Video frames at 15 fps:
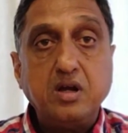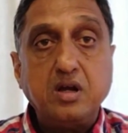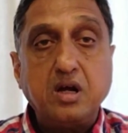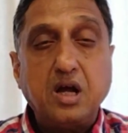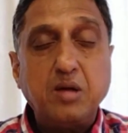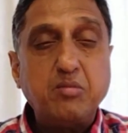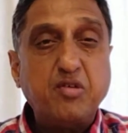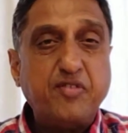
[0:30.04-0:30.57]

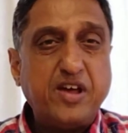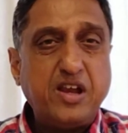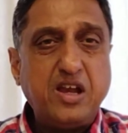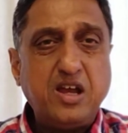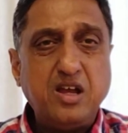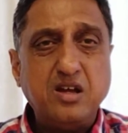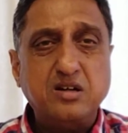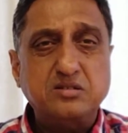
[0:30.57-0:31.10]
I'm a
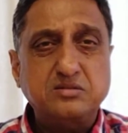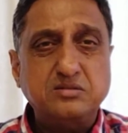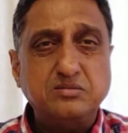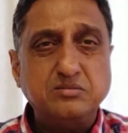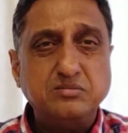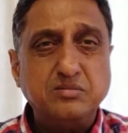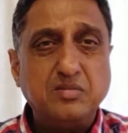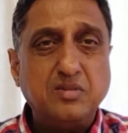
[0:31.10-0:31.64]
very
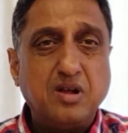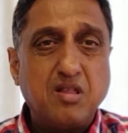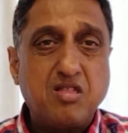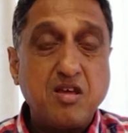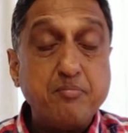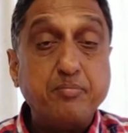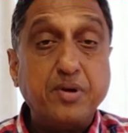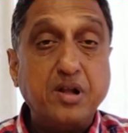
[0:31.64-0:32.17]

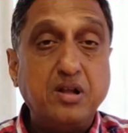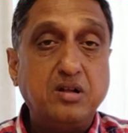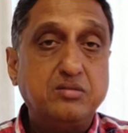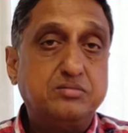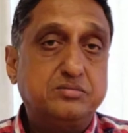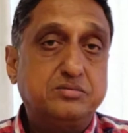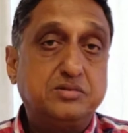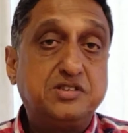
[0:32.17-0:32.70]
simple
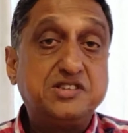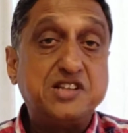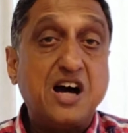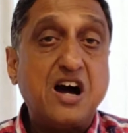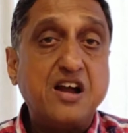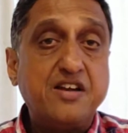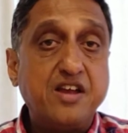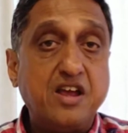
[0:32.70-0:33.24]

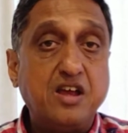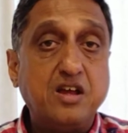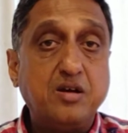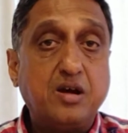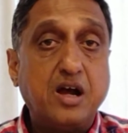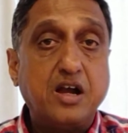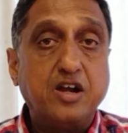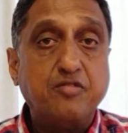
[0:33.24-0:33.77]
starting
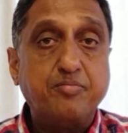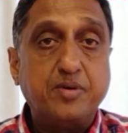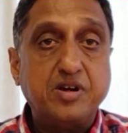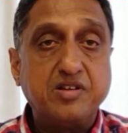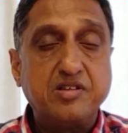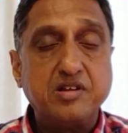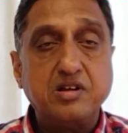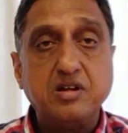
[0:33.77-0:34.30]
kind of
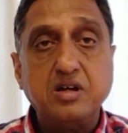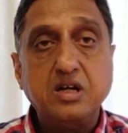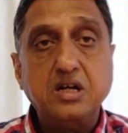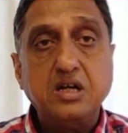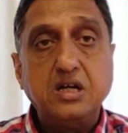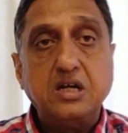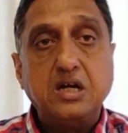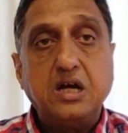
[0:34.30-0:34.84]
person.
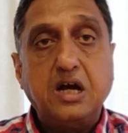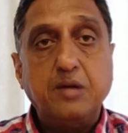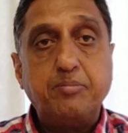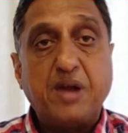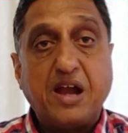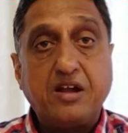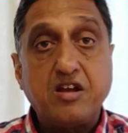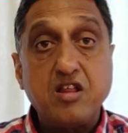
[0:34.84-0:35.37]
I
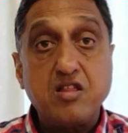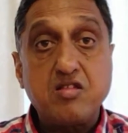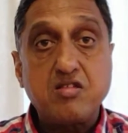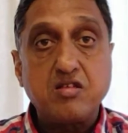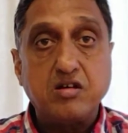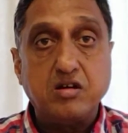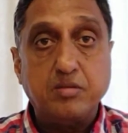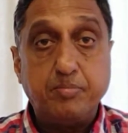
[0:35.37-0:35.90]
practice
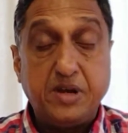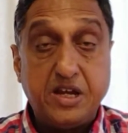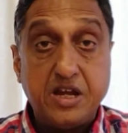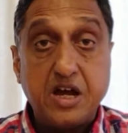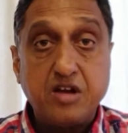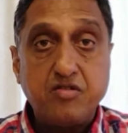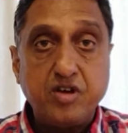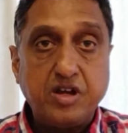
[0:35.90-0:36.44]

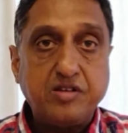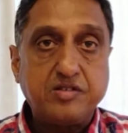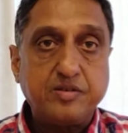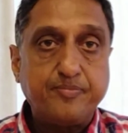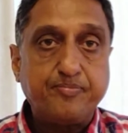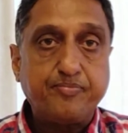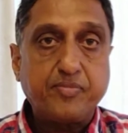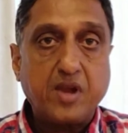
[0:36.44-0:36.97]
pediatrics.
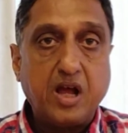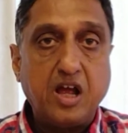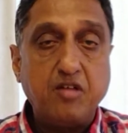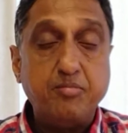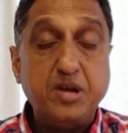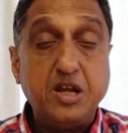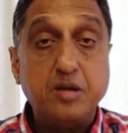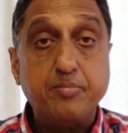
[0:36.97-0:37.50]
I have
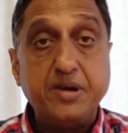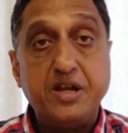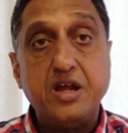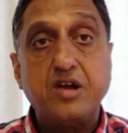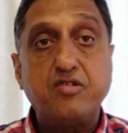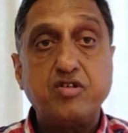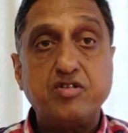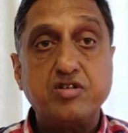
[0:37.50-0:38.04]
been a
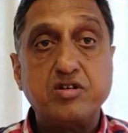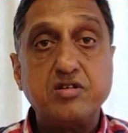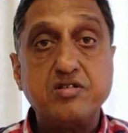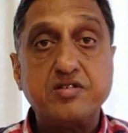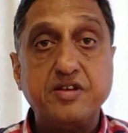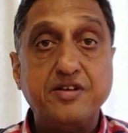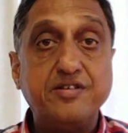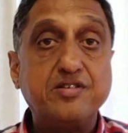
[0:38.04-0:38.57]
pediatrician
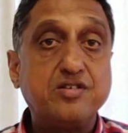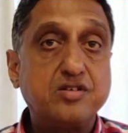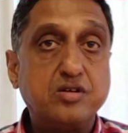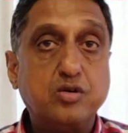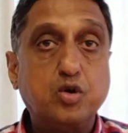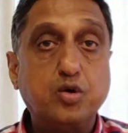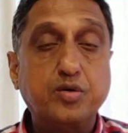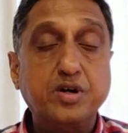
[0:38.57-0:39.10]
since
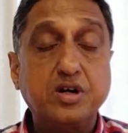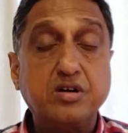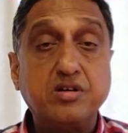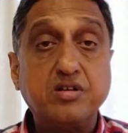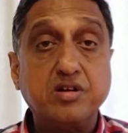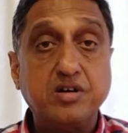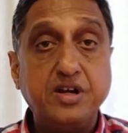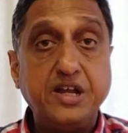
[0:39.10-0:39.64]
over
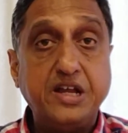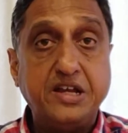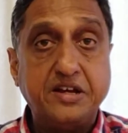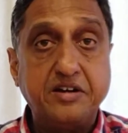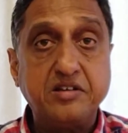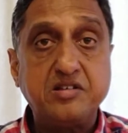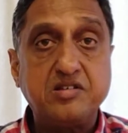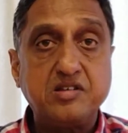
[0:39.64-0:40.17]
30
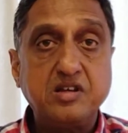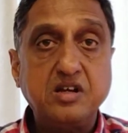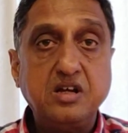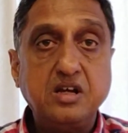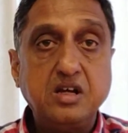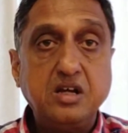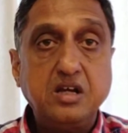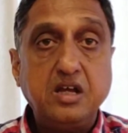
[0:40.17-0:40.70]
years
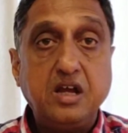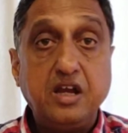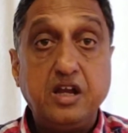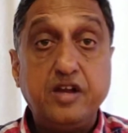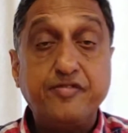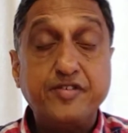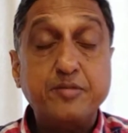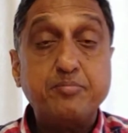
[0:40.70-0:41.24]
in
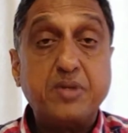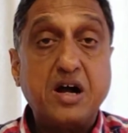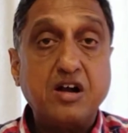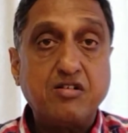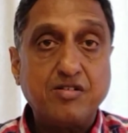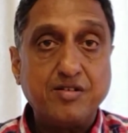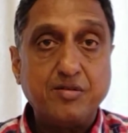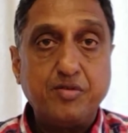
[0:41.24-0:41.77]
different
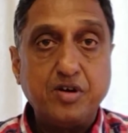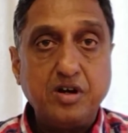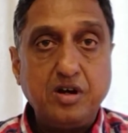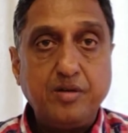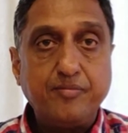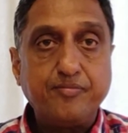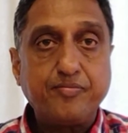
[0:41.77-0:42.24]
parts of the world.